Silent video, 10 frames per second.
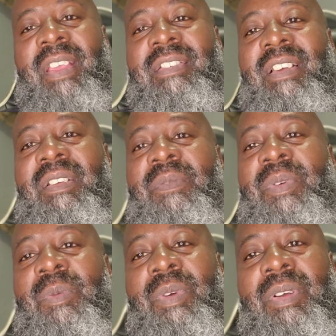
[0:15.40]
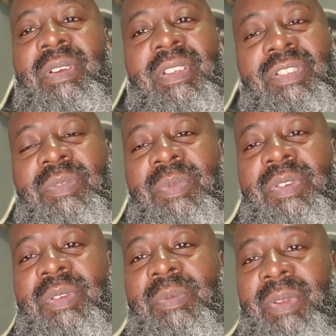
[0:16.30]
fans all over the world, it's your
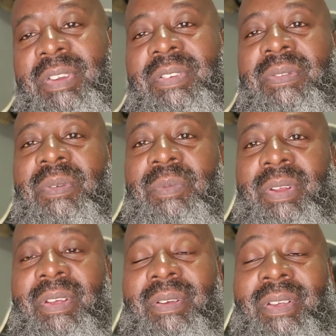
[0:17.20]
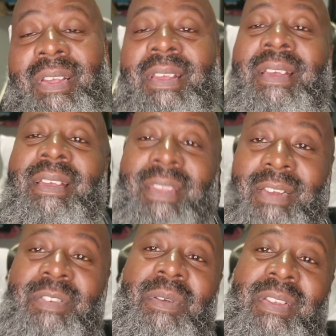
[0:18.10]
boy, the realest of the real.
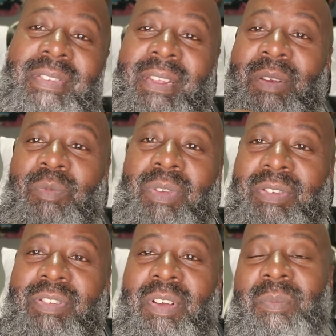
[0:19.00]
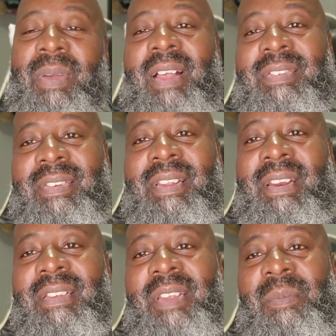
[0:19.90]
Yes, sir, I said it, Real Talk Boxing.
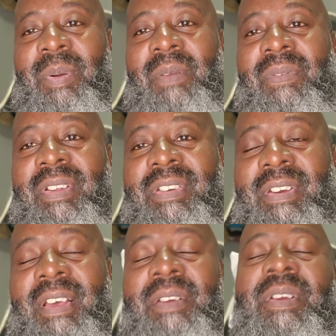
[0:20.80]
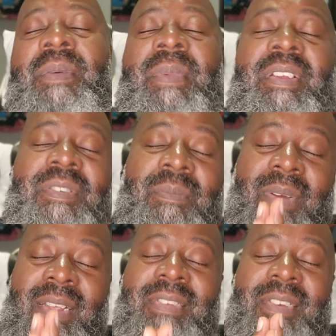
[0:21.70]
It is a privilege and honor and a major
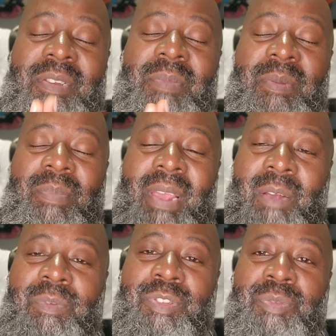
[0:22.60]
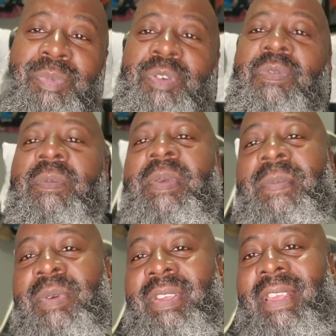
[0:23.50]
blessing to be back with you beautiful
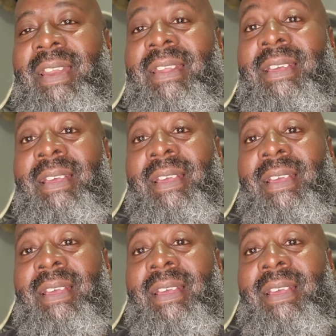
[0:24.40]
people yet.